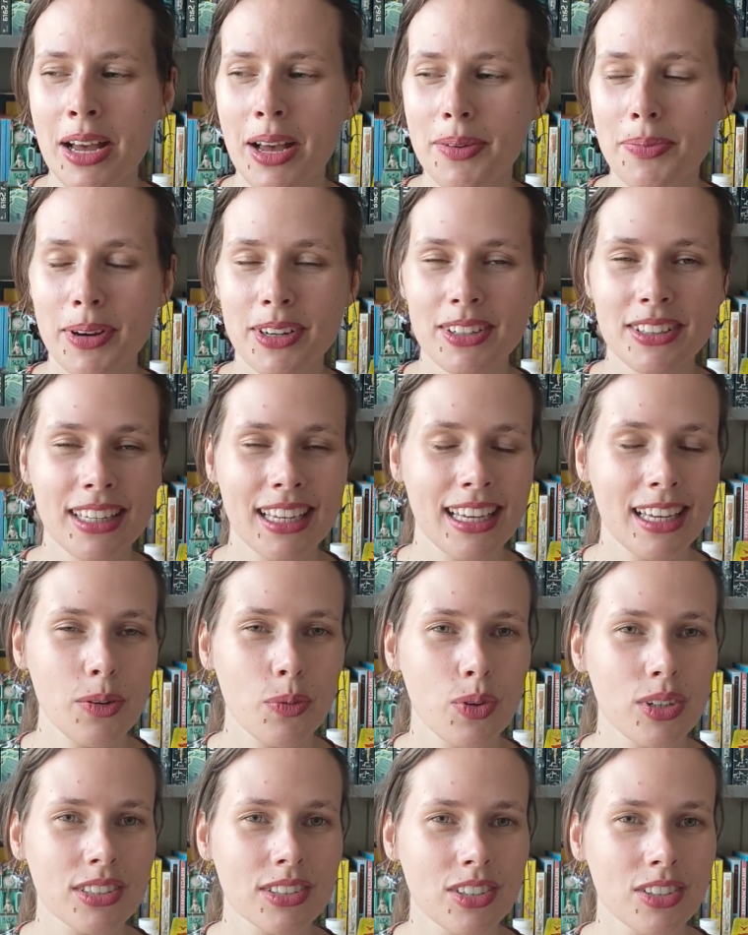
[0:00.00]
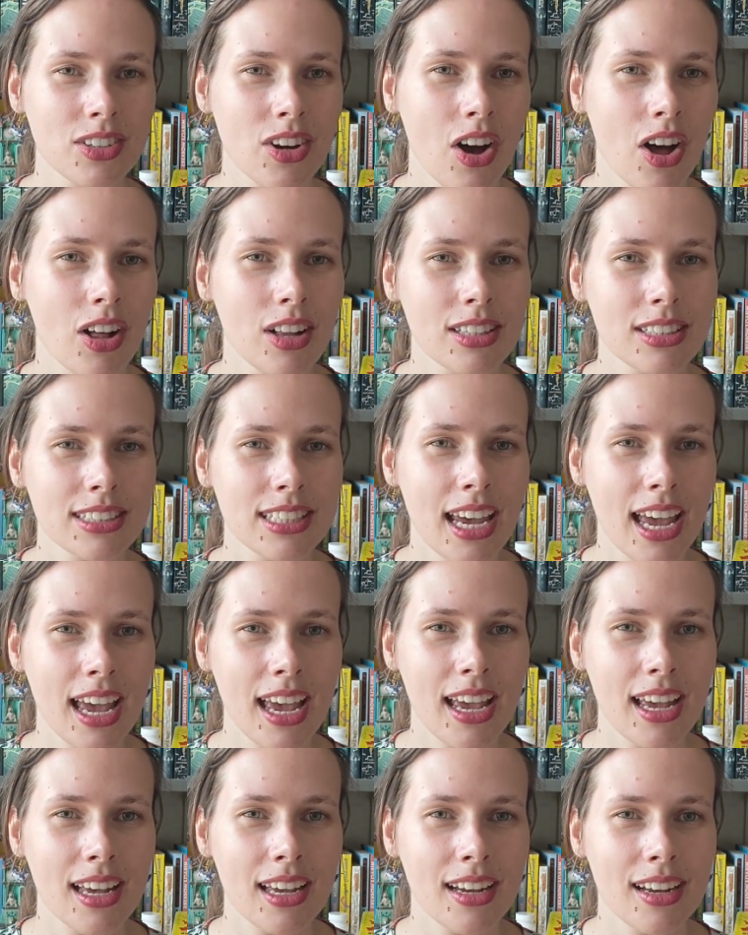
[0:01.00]
Apparently he was on
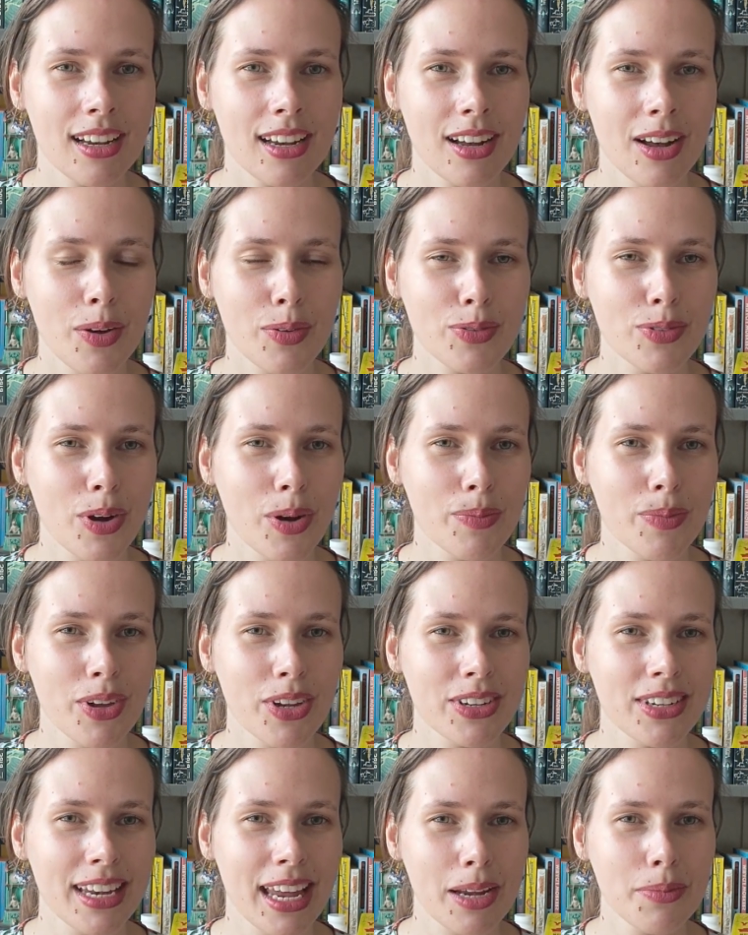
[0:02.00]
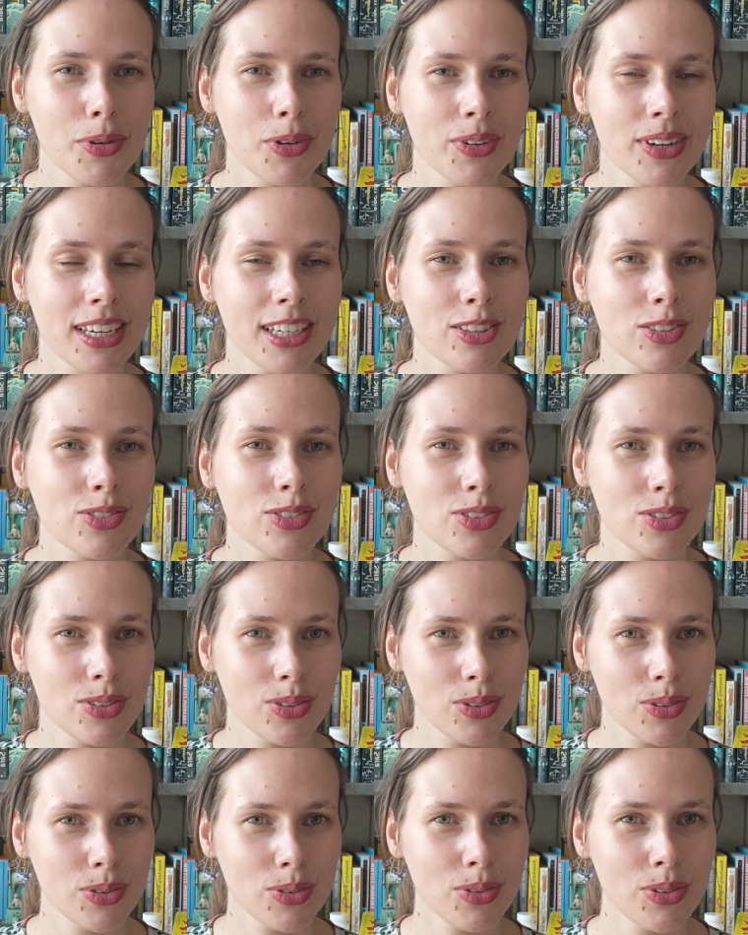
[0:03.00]
holiday from a neighboring
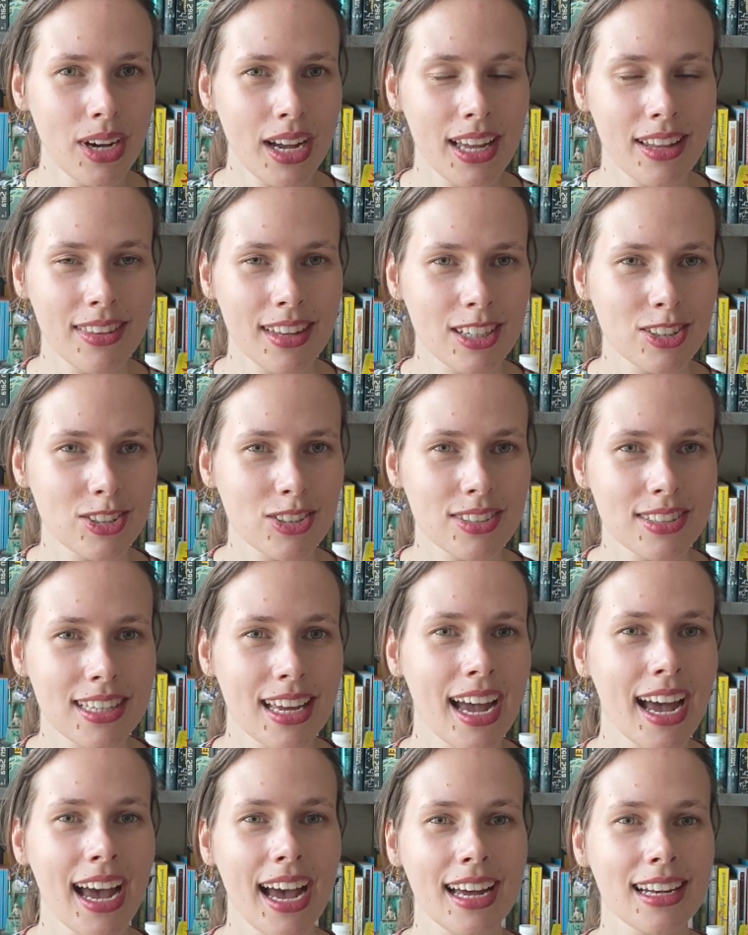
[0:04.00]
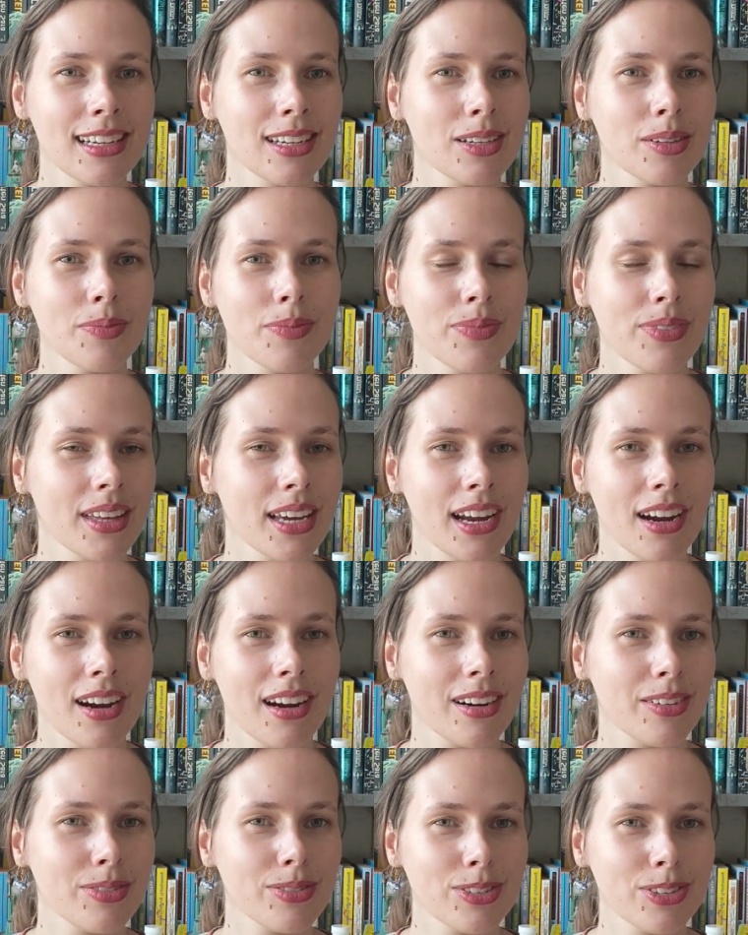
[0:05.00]
zoo and they just had him
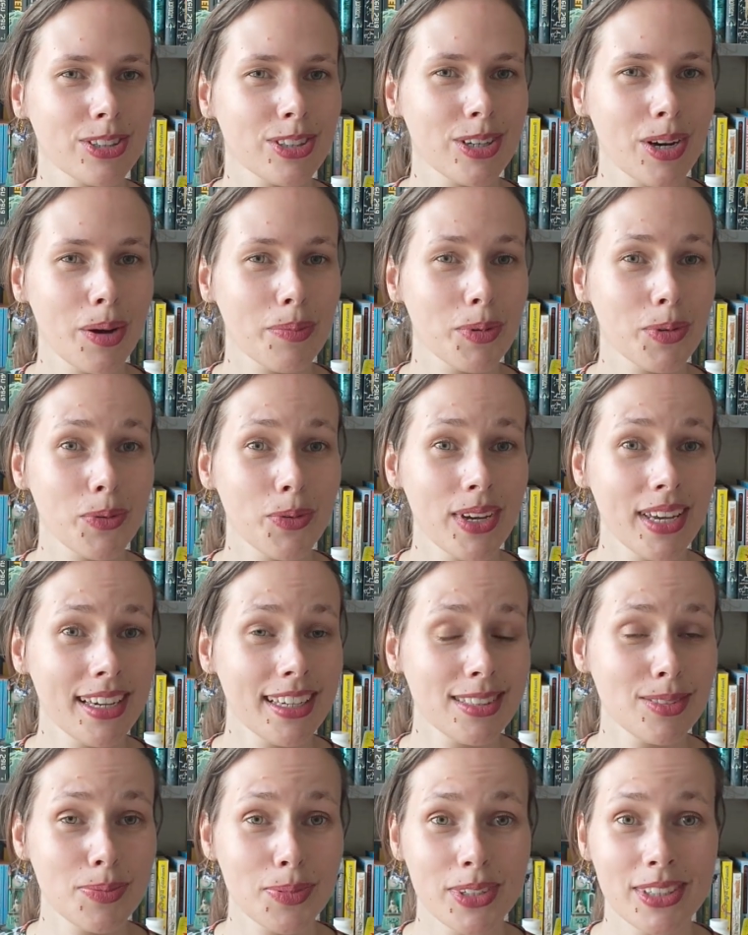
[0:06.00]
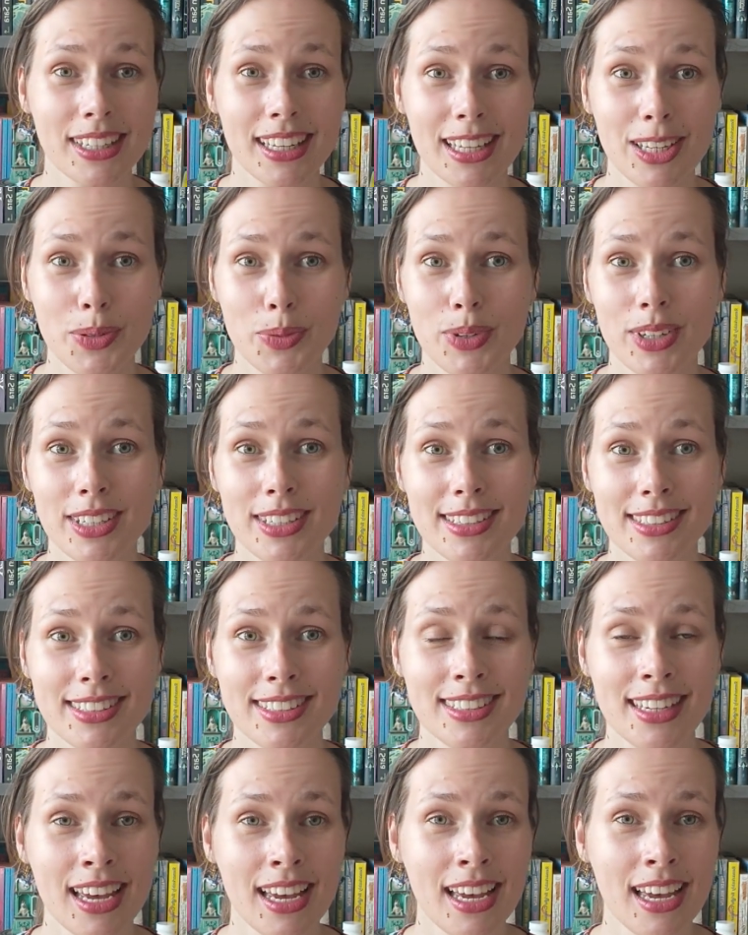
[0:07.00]
there for a couple weeks, but he
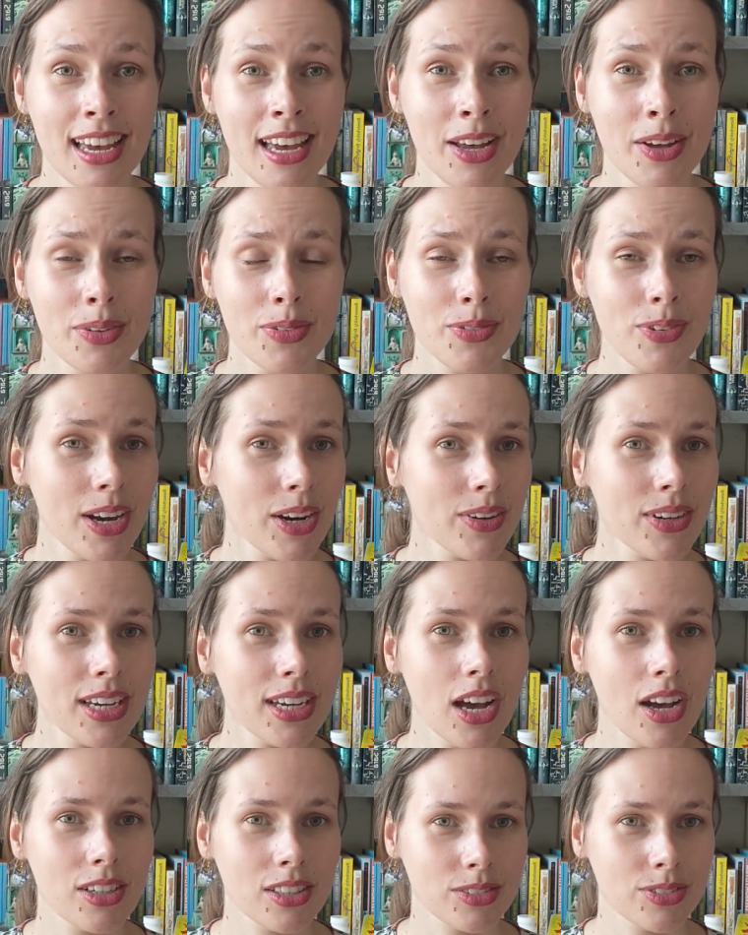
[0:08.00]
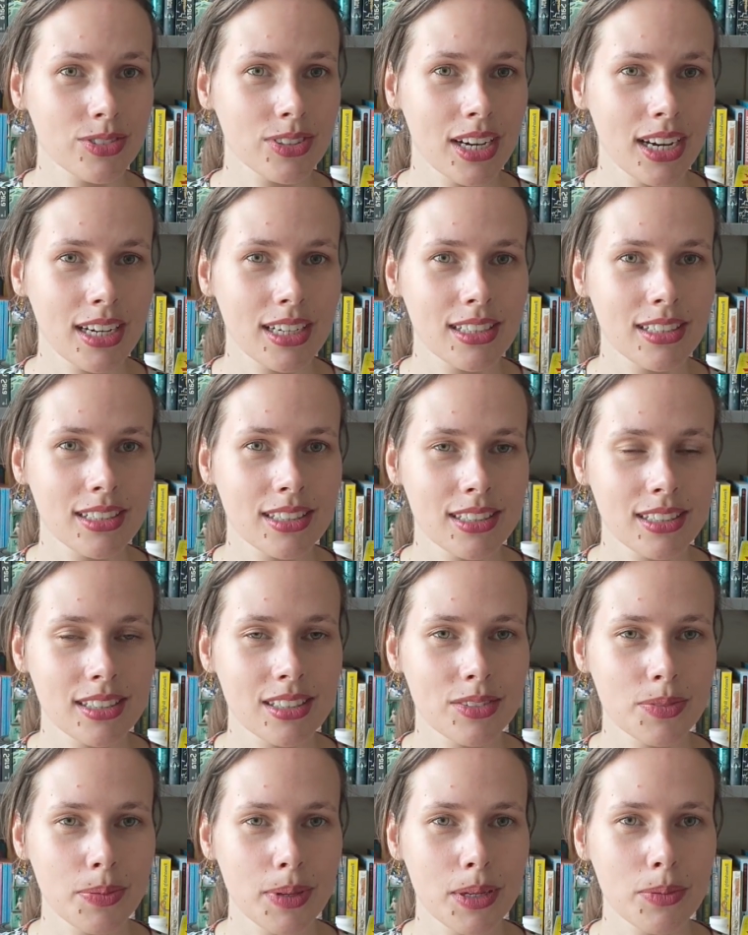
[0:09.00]
was very unafraid
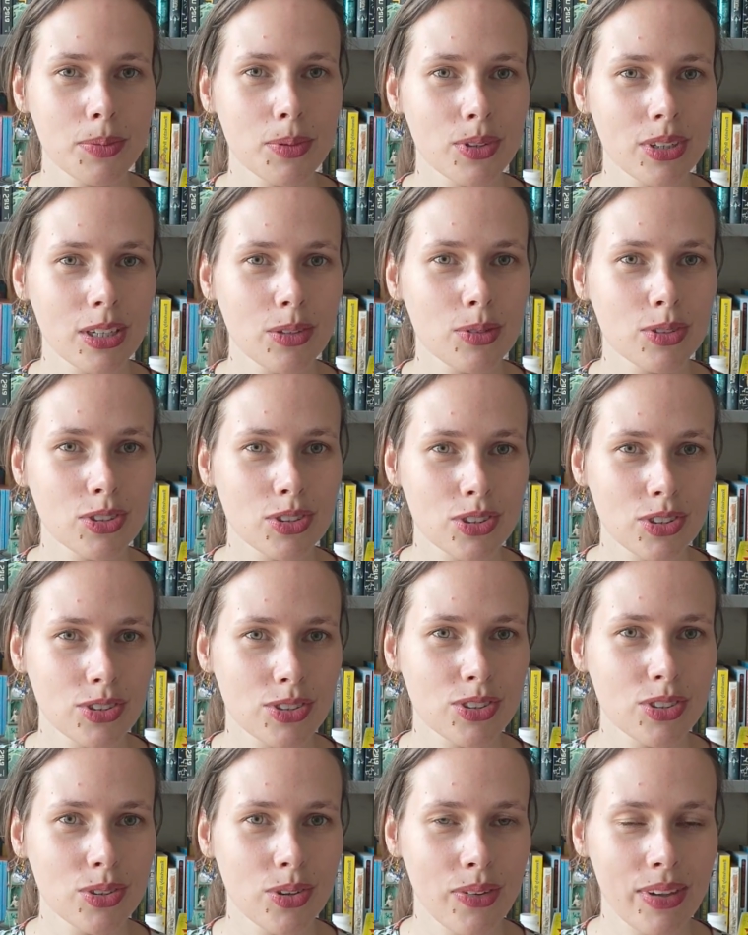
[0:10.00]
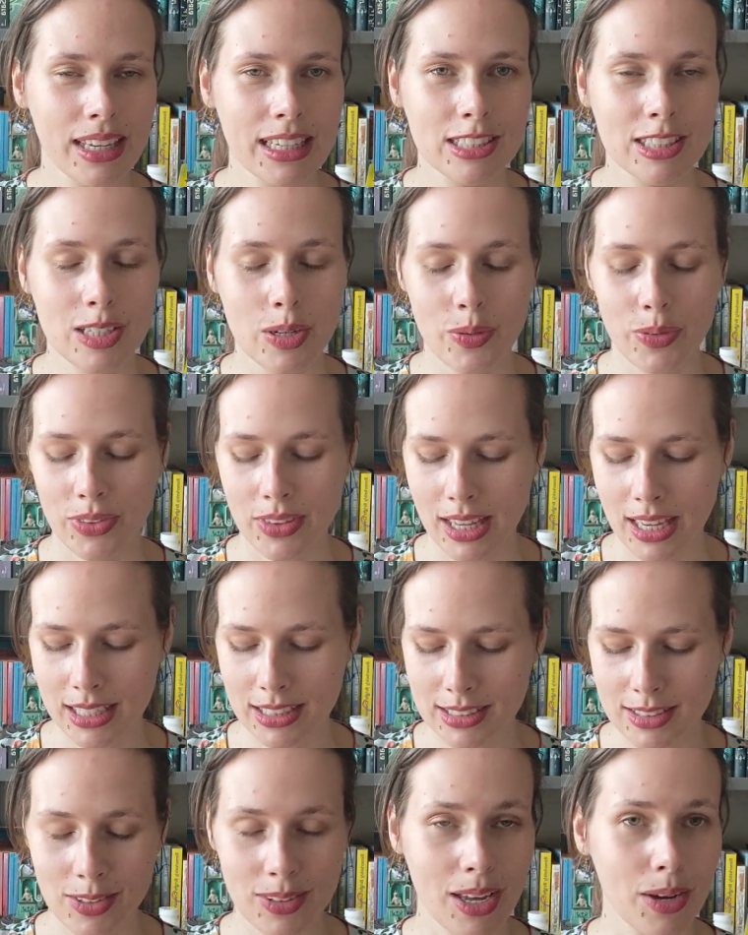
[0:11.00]
of people. He was just doing his own
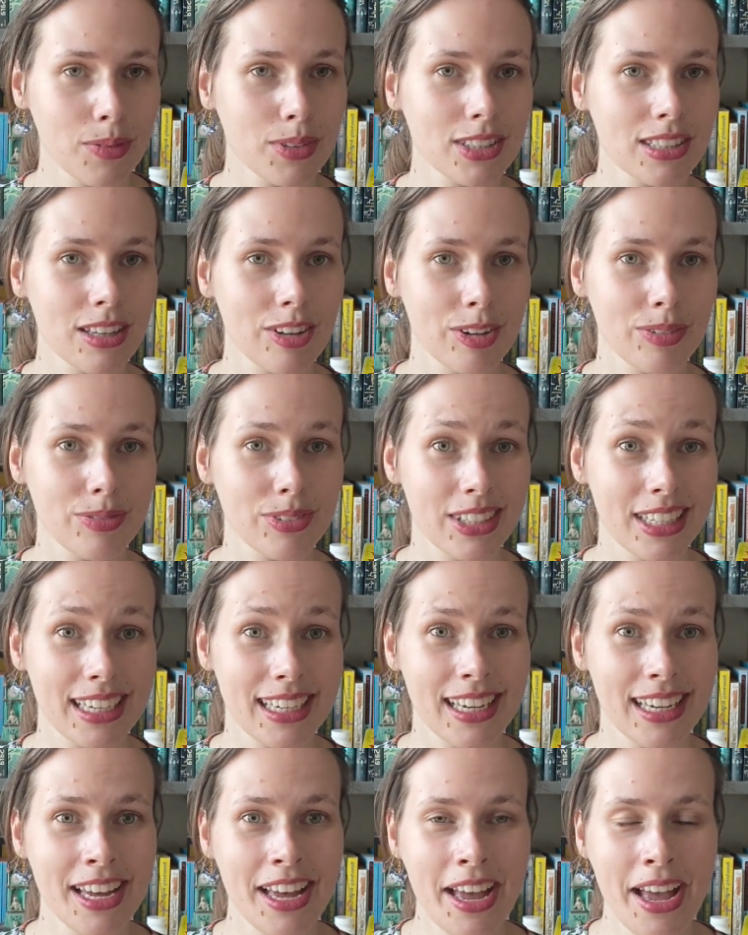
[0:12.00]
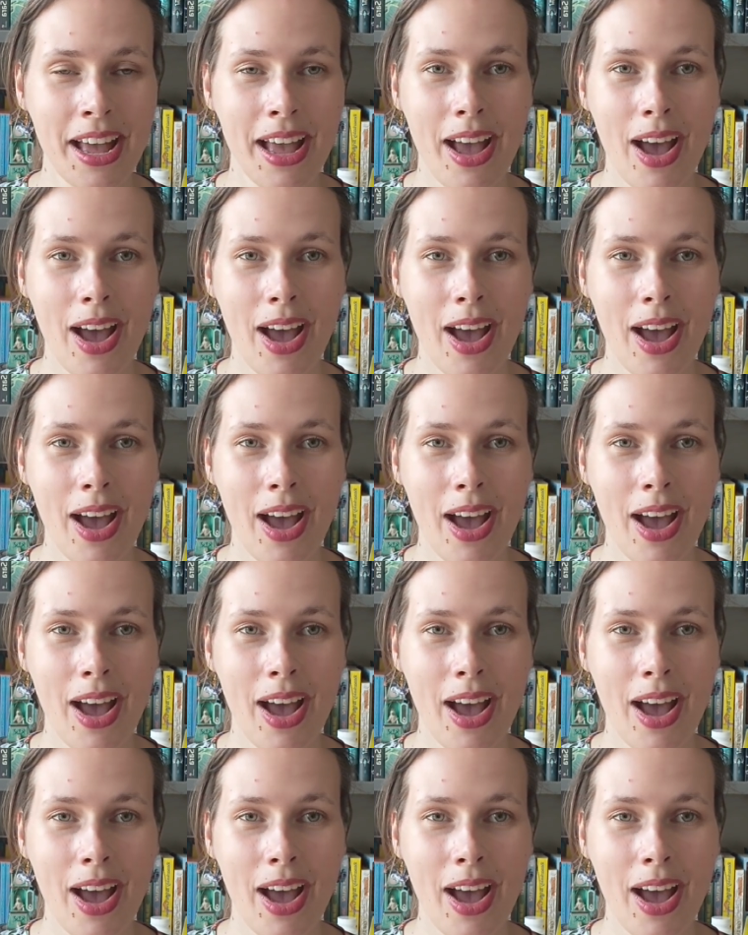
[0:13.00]
thing. So that was lovely.